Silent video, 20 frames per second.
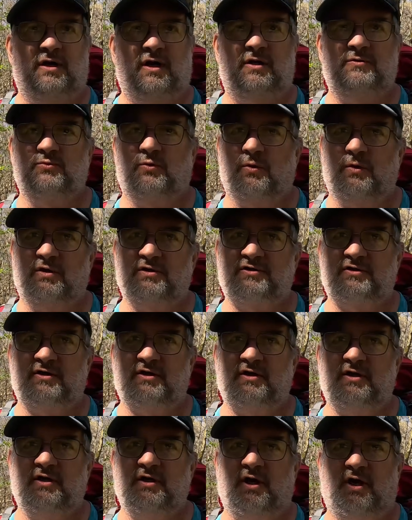
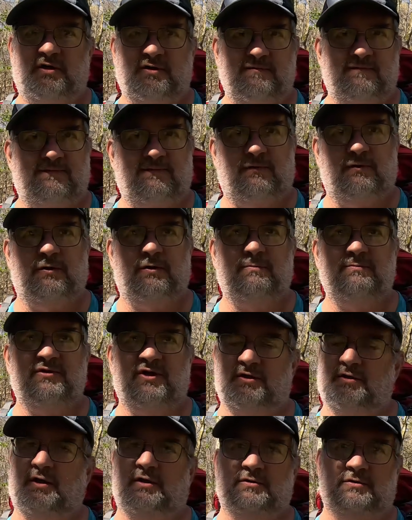unwarranted, uninformed,
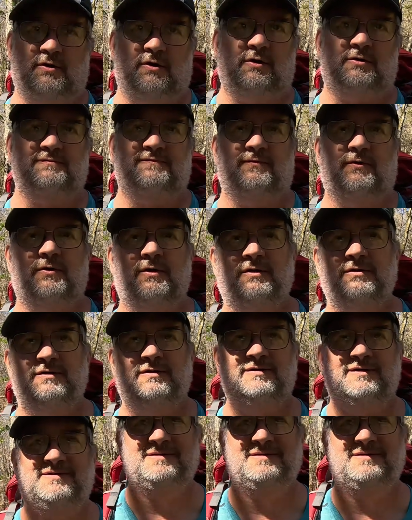and uncalled for.